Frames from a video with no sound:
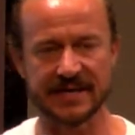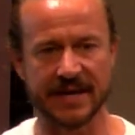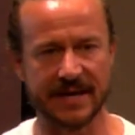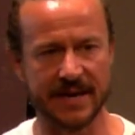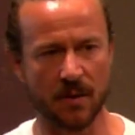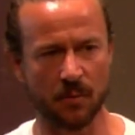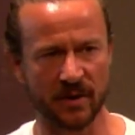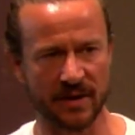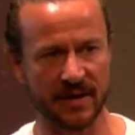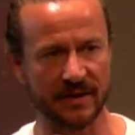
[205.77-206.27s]
And I
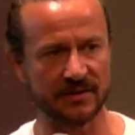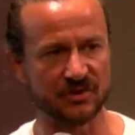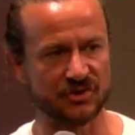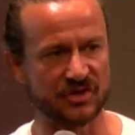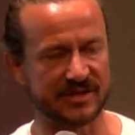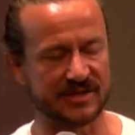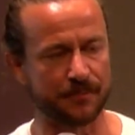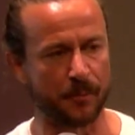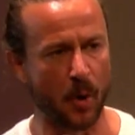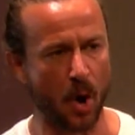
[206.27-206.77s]
want to
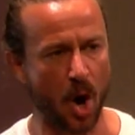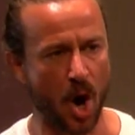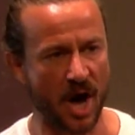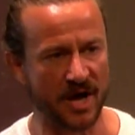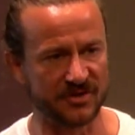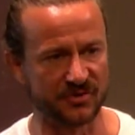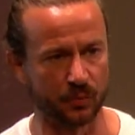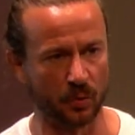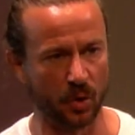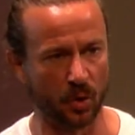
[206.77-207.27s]
just
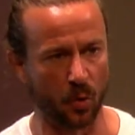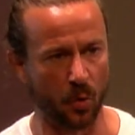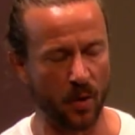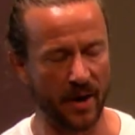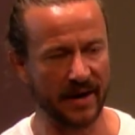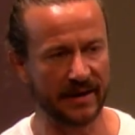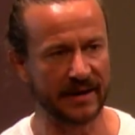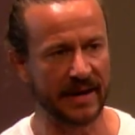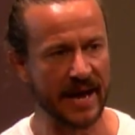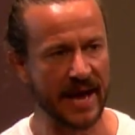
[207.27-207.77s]
pause real
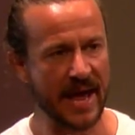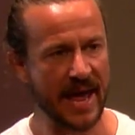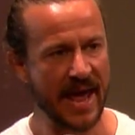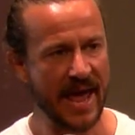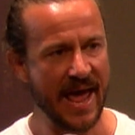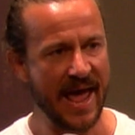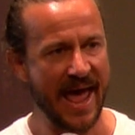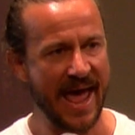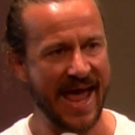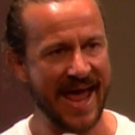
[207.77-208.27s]
quick
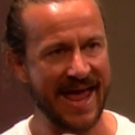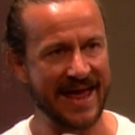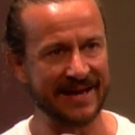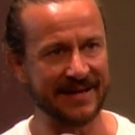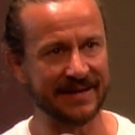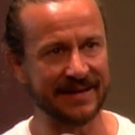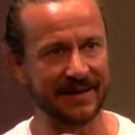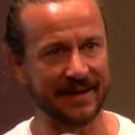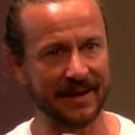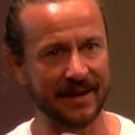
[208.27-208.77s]

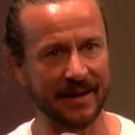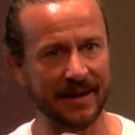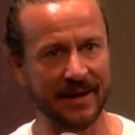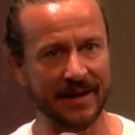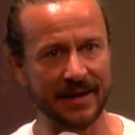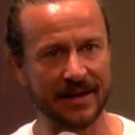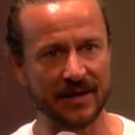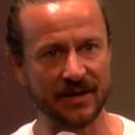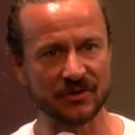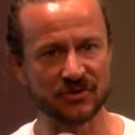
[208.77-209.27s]
and
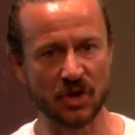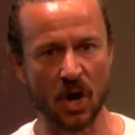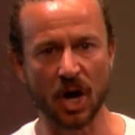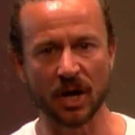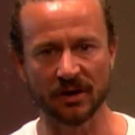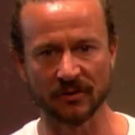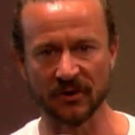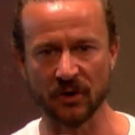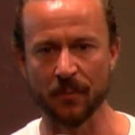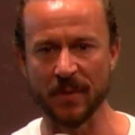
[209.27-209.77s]
talk a
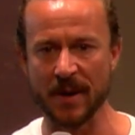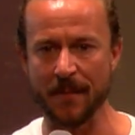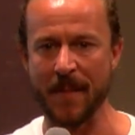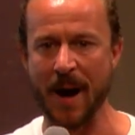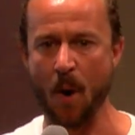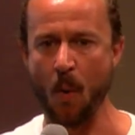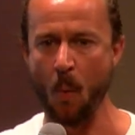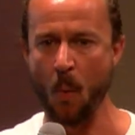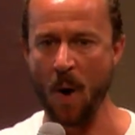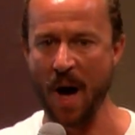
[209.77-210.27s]
little bit
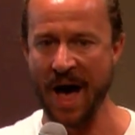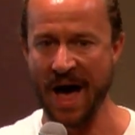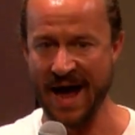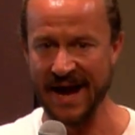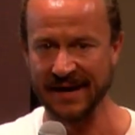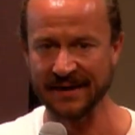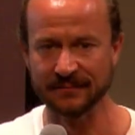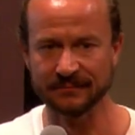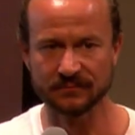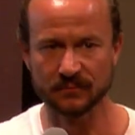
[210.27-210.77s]
about why
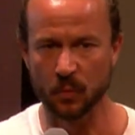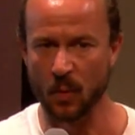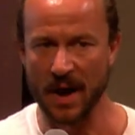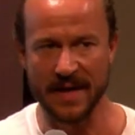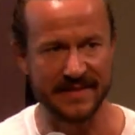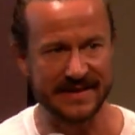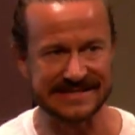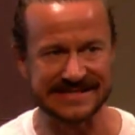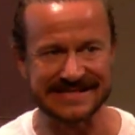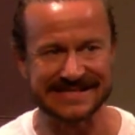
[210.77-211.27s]

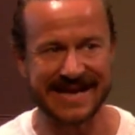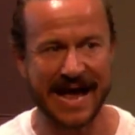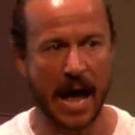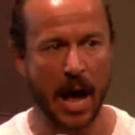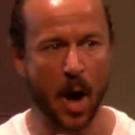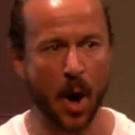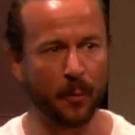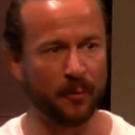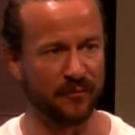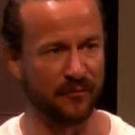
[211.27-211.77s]
this is
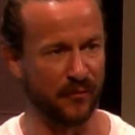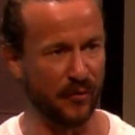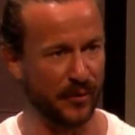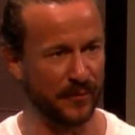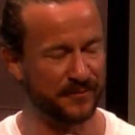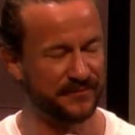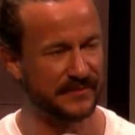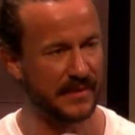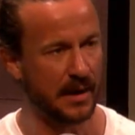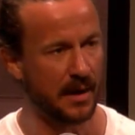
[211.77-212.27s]
helpful.
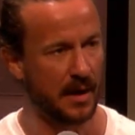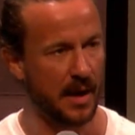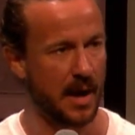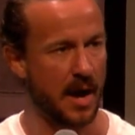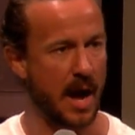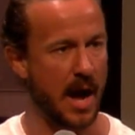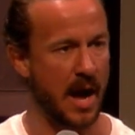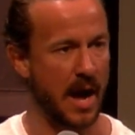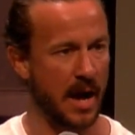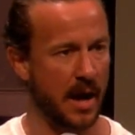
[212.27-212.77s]

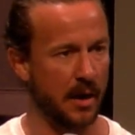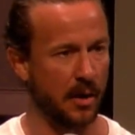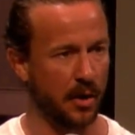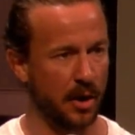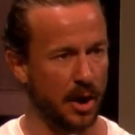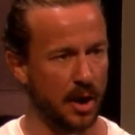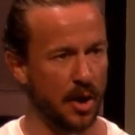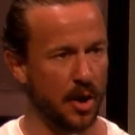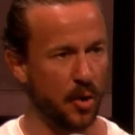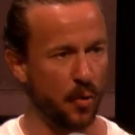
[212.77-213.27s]

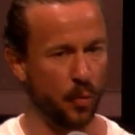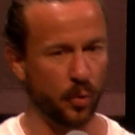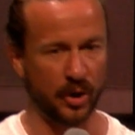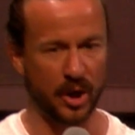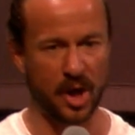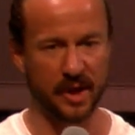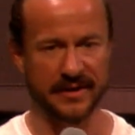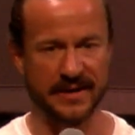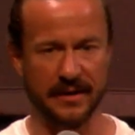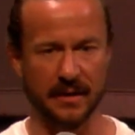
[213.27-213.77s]
We're
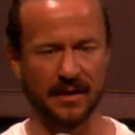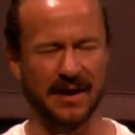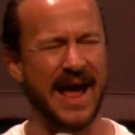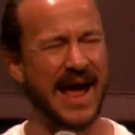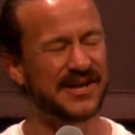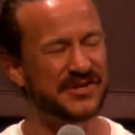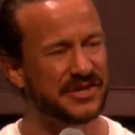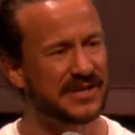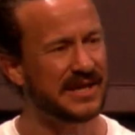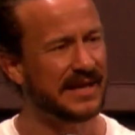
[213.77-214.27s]
all here.
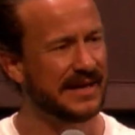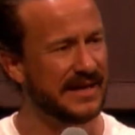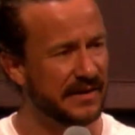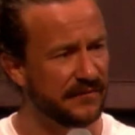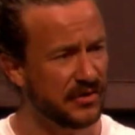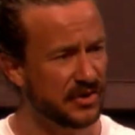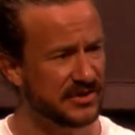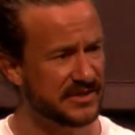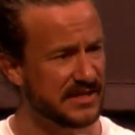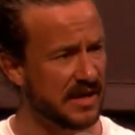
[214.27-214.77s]
Actually, give
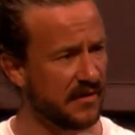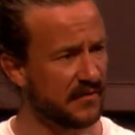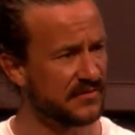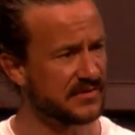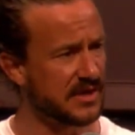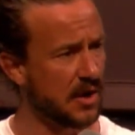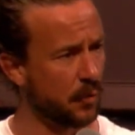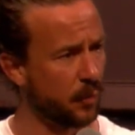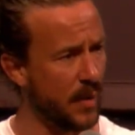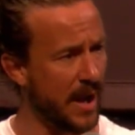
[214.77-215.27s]
yourselves
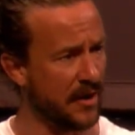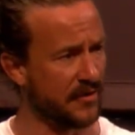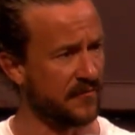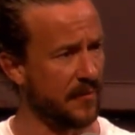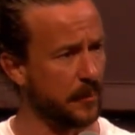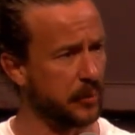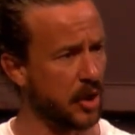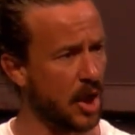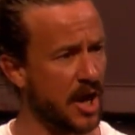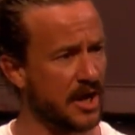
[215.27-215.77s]
a round of
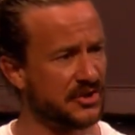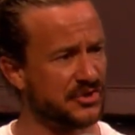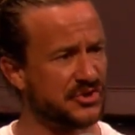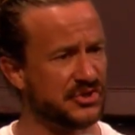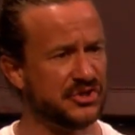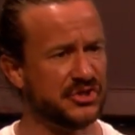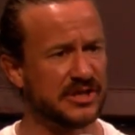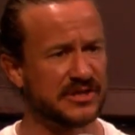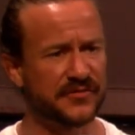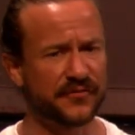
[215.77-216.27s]
applause
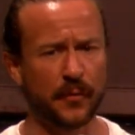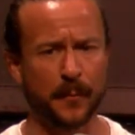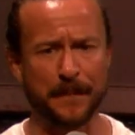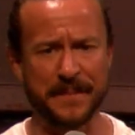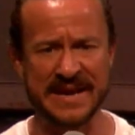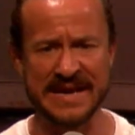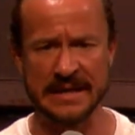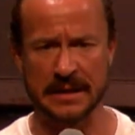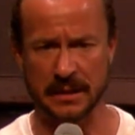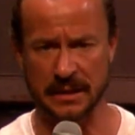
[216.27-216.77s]
just for
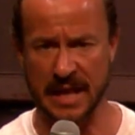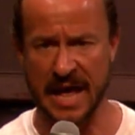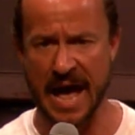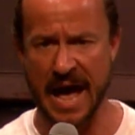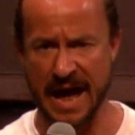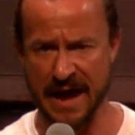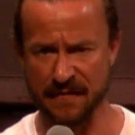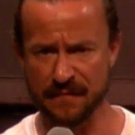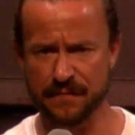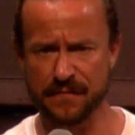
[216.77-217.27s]
being
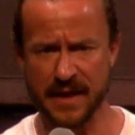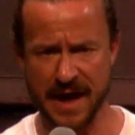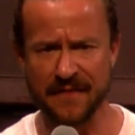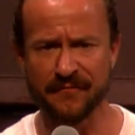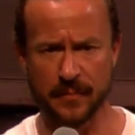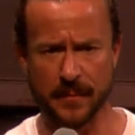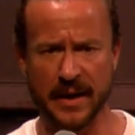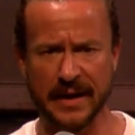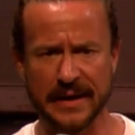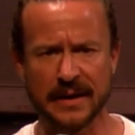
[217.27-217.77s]
alive.
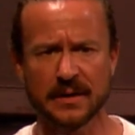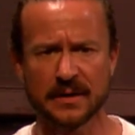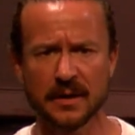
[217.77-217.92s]
Everybody.